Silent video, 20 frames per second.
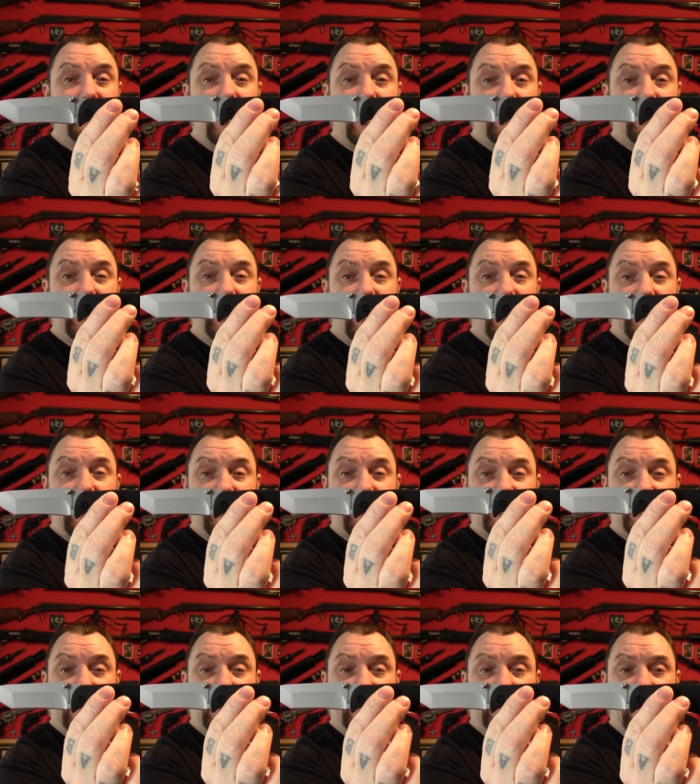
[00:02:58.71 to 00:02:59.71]
I don't think I've ever
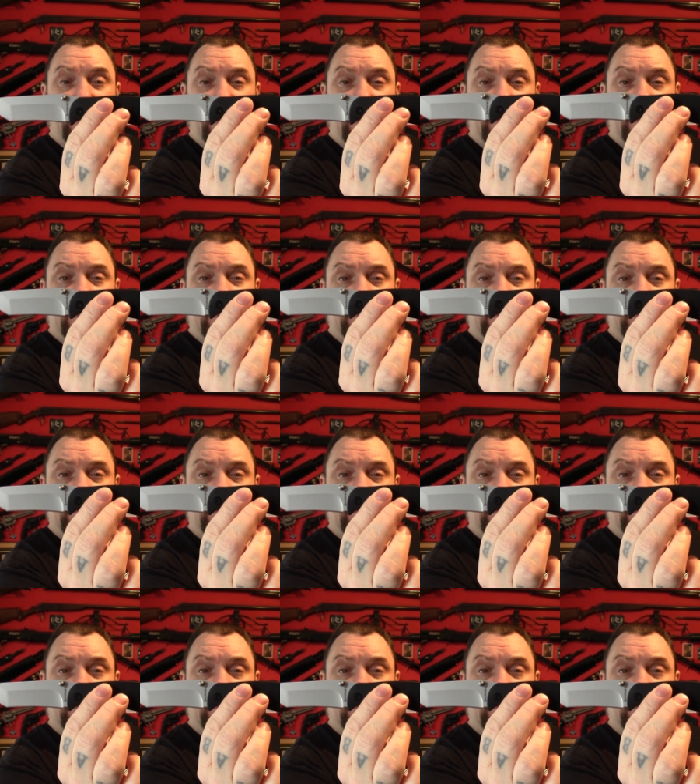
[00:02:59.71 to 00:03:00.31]
seen that.